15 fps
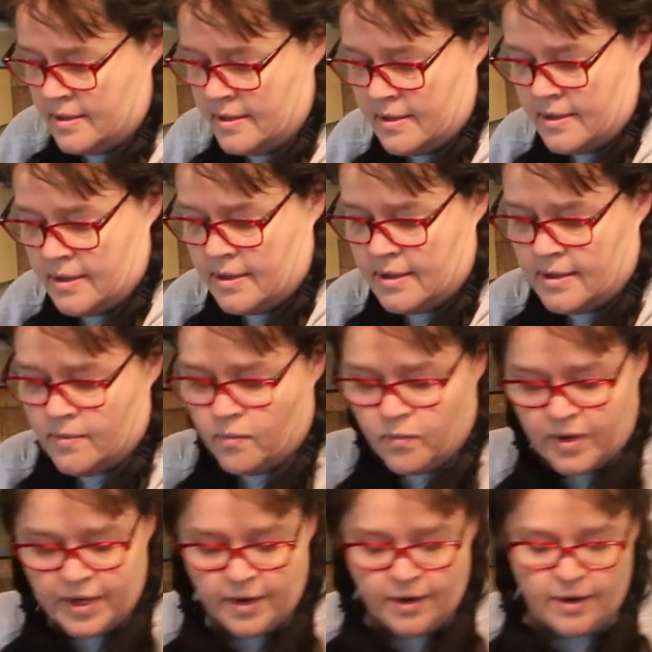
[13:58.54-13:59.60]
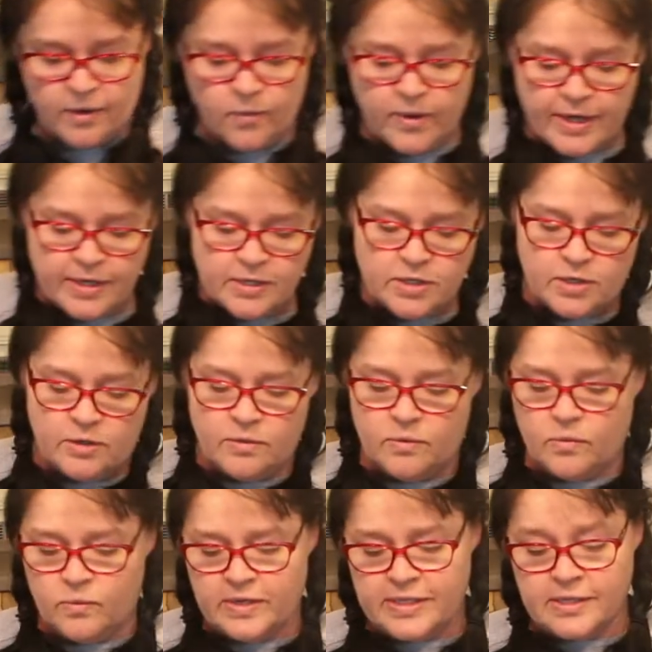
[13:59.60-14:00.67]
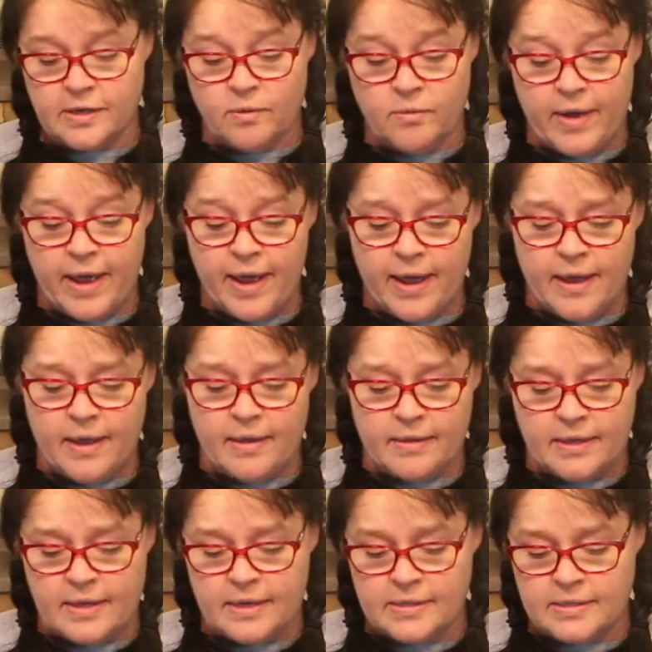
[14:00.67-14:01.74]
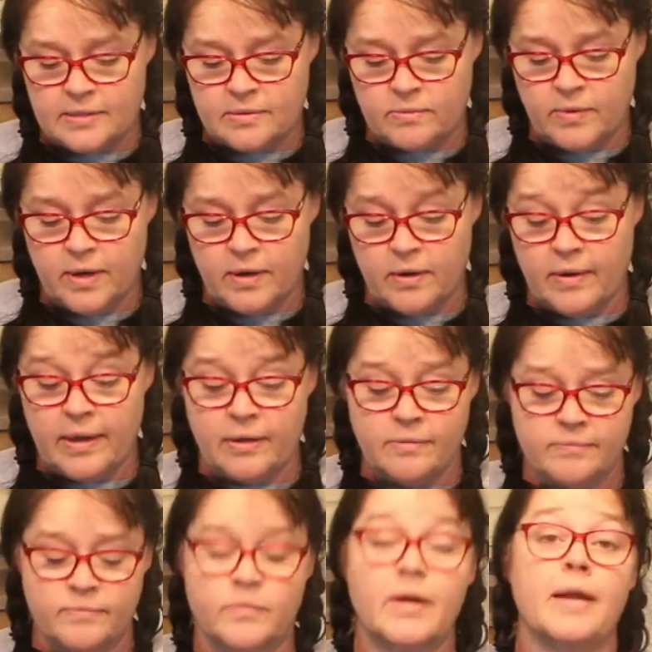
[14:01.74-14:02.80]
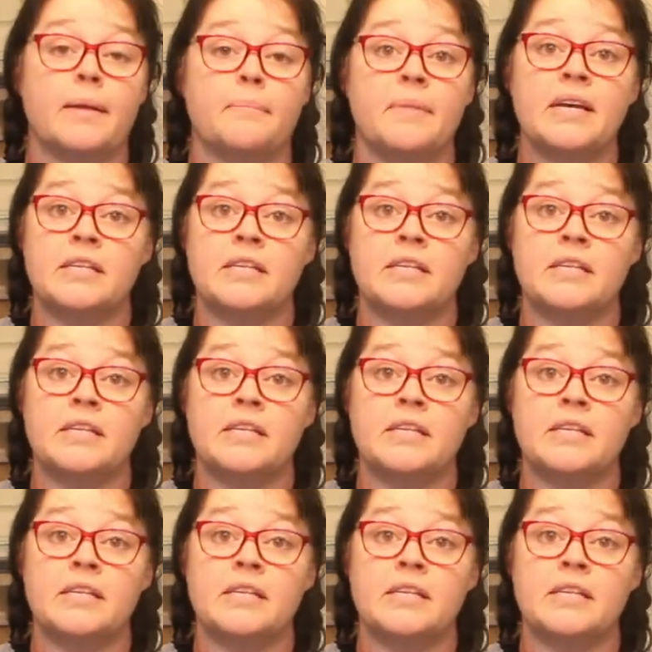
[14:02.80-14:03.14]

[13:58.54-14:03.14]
And we are going to whisk away on this. We're going to mix